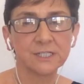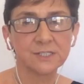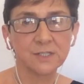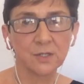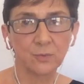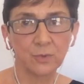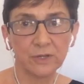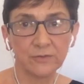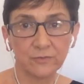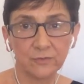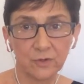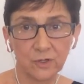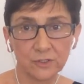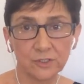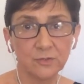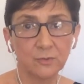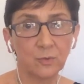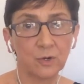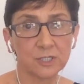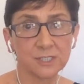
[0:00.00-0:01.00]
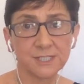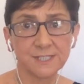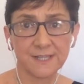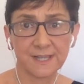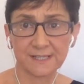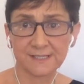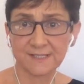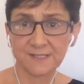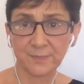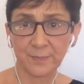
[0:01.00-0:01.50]
So we've got to watch
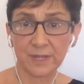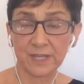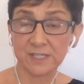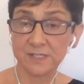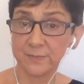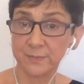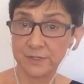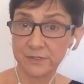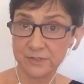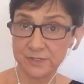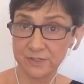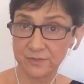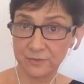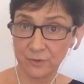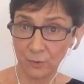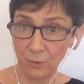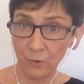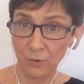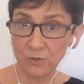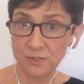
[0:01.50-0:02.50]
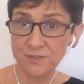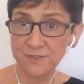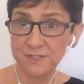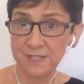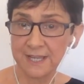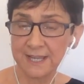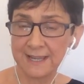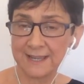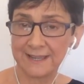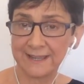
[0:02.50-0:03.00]
that space because, of course,